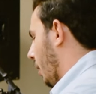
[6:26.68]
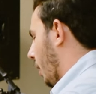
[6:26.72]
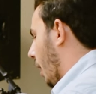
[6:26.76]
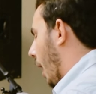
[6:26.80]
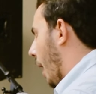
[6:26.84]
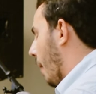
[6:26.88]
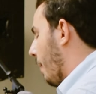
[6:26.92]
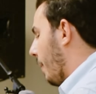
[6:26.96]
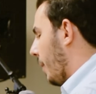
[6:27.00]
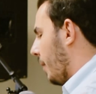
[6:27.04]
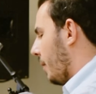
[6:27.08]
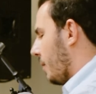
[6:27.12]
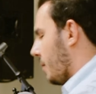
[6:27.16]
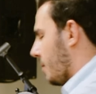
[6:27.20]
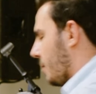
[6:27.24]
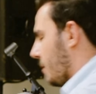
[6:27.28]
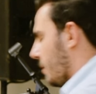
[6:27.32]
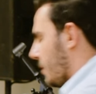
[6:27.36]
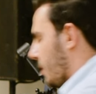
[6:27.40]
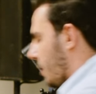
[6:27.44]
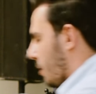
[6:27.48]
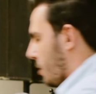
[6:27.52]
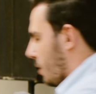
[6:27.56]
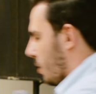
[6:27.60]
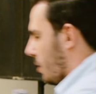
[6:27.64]
I made this
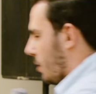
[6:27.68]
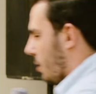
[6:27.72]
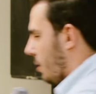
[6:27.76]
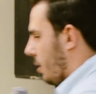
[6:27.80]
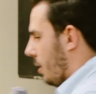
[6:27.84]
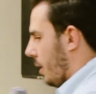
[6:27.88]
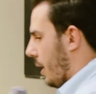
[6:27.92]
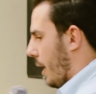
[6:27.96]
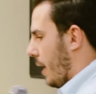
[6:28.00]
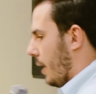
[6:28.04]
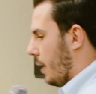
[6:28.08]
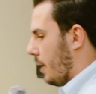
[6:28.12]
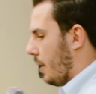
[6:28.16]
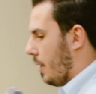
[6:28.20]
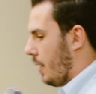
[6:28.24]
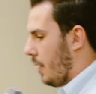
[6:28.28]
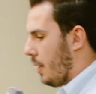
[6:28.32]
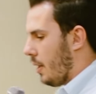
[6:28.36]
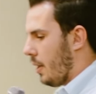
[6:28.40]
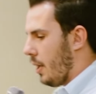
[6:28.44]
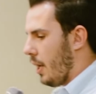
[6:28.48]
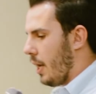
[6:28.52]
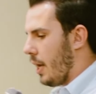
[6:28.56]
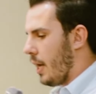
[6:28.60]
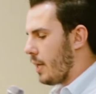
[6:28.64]
decision that
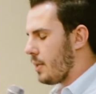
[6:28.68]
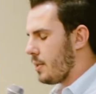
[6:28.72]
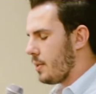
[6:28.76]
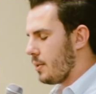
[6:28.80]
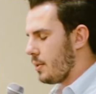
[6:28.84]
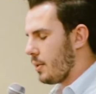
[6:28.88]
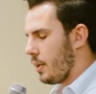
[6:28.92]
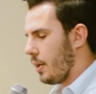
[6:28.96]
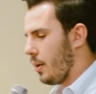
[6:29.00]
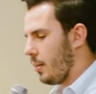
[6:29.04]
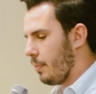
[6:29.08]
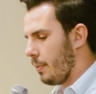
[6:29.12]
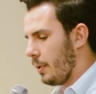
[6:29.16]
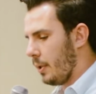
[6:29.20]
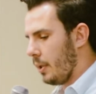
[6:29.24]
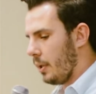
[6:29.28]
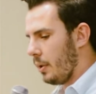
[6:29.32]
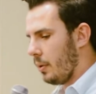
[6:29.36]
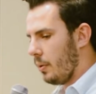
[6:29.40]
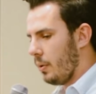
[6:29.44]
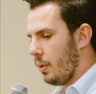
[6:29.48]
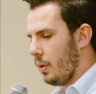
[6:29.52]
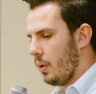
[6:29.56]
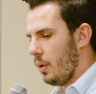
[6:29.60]
us as a company,